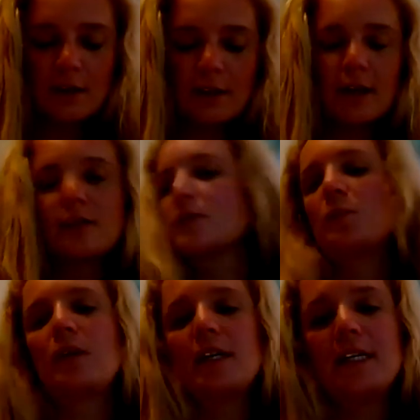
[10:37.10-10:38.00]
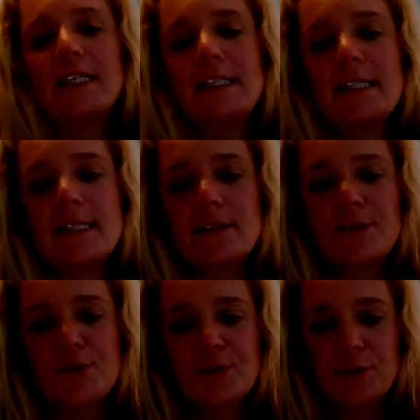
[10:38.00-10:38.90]
The next one is
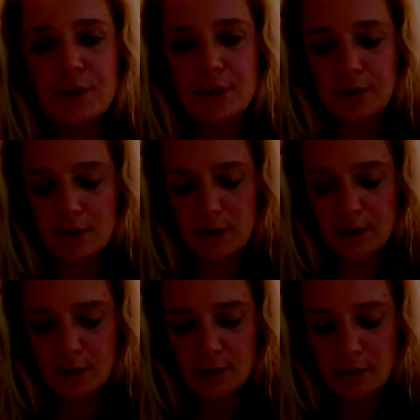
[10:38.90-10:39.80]
skirt